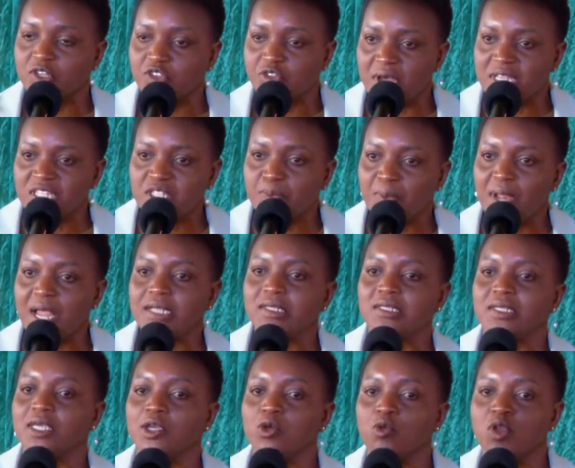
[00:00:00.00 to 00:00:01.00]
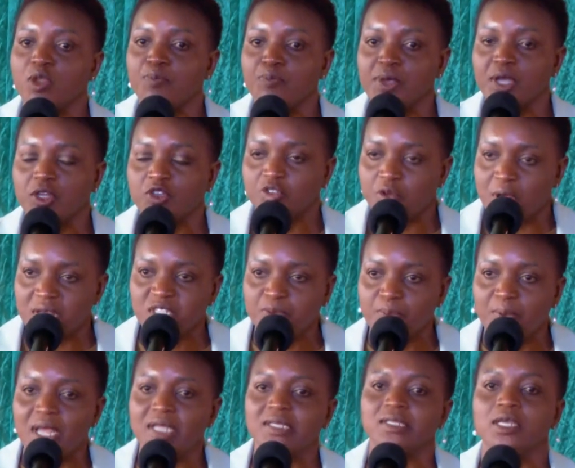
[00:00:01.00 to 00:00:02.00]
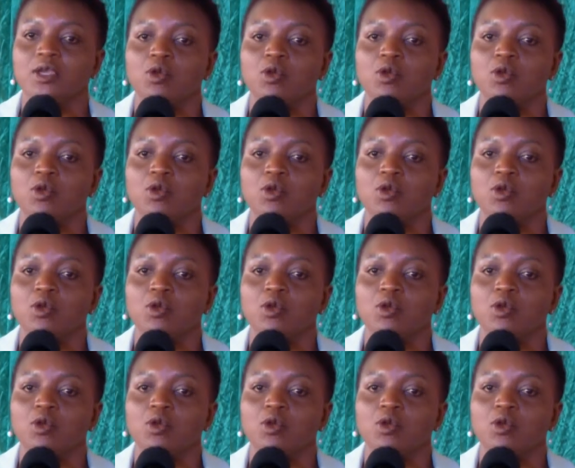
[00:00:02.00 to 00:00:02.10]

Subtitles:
transplant, ikulipie transplant,